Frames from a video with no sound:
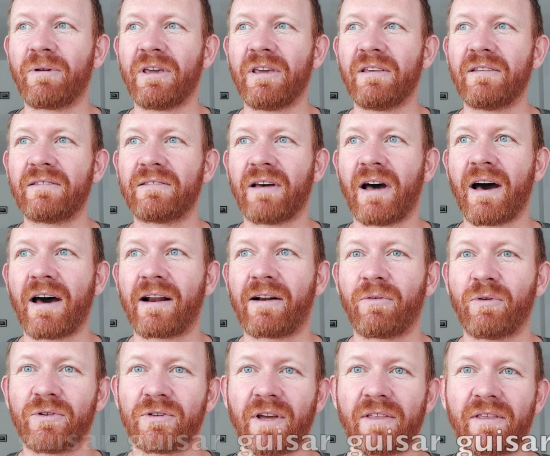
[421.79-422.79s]
guisar,
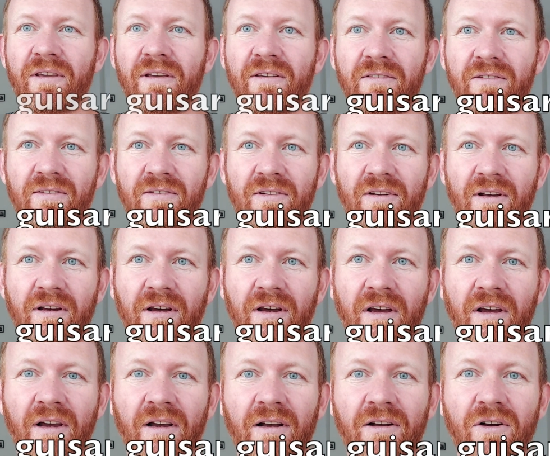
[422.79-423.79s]
which I think is just to
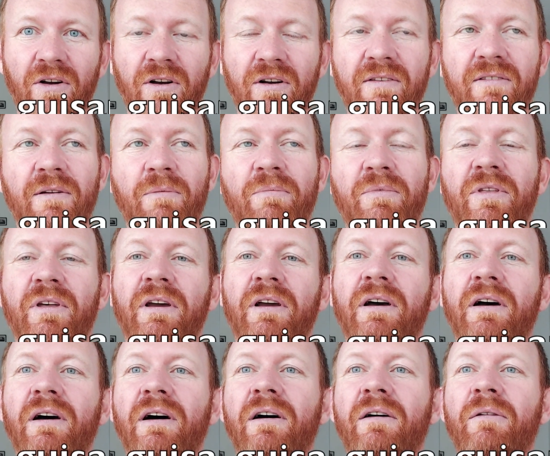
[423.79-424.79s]
cook something